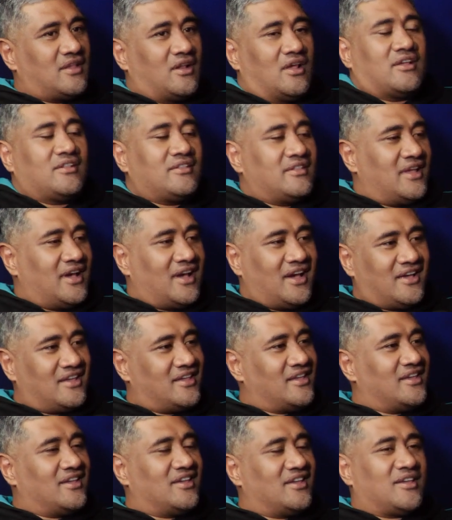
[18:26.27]
they're like
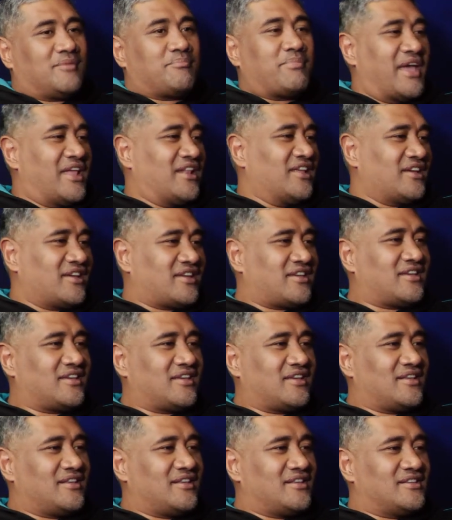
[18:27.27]
ah,
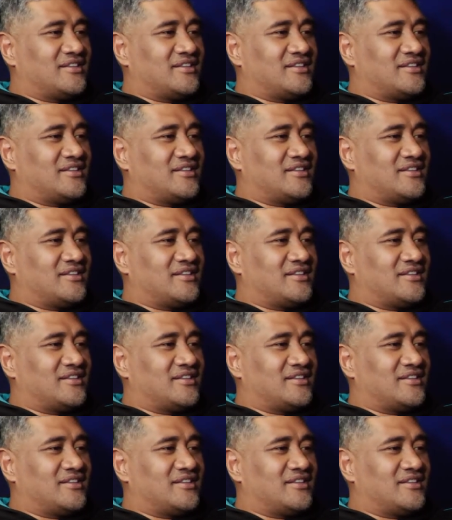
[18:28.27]
panic.